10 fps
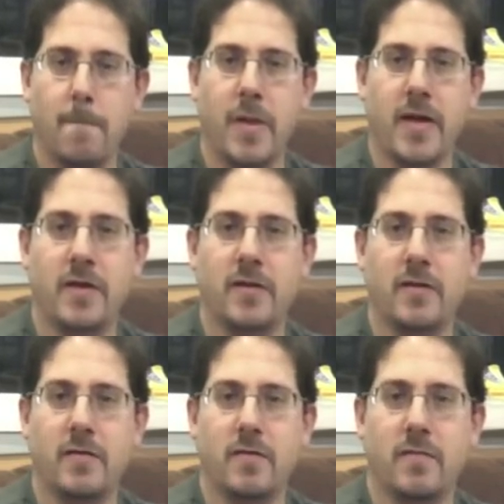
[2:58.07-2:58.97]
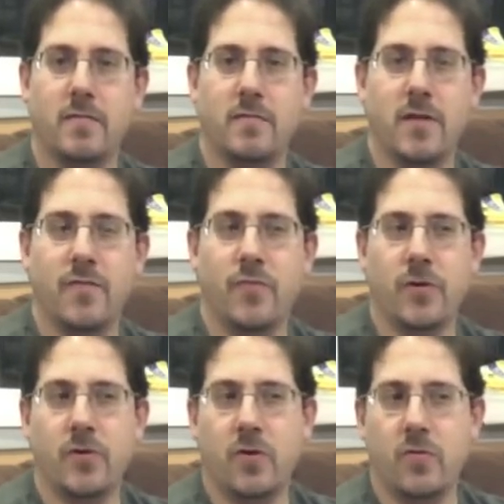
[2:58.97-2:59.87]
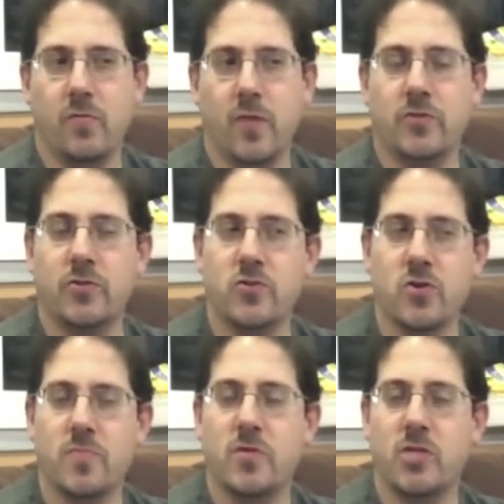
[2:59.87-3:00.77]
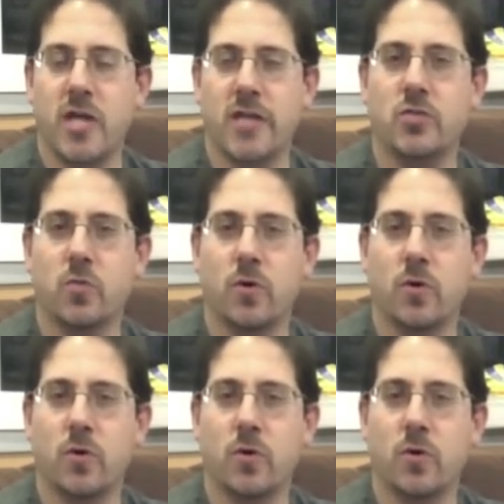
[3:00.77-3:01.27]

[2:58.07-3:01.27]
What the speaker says: but if we're going to go to Western Europe, the chances were we're